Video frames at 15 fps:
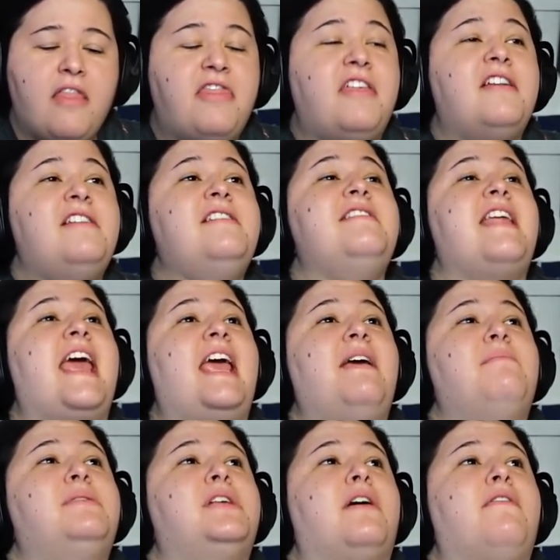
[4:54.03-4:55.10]
the
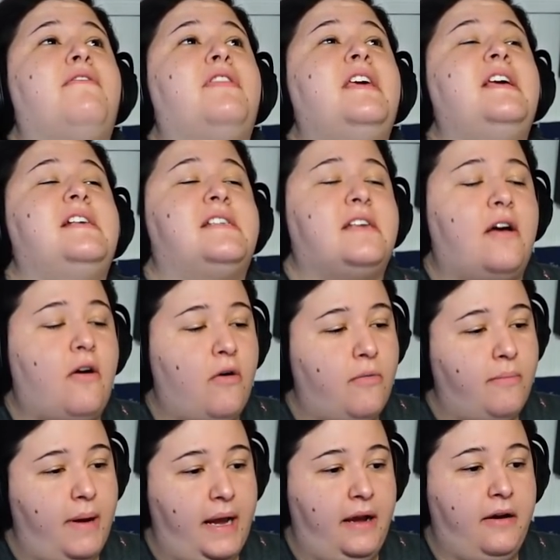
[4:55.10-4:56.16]
names of these. Oh
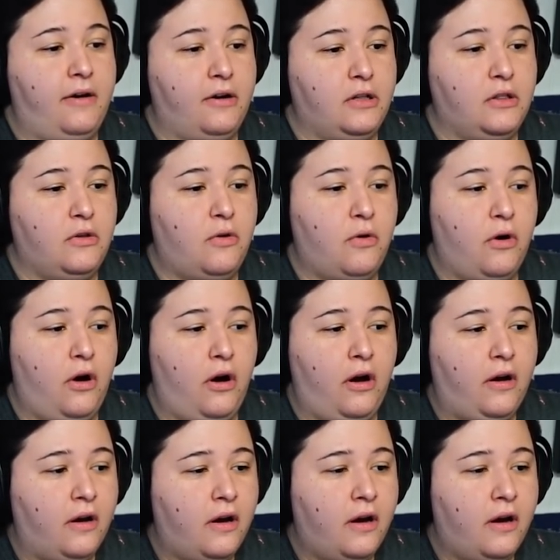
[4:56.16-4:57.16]
my good lord.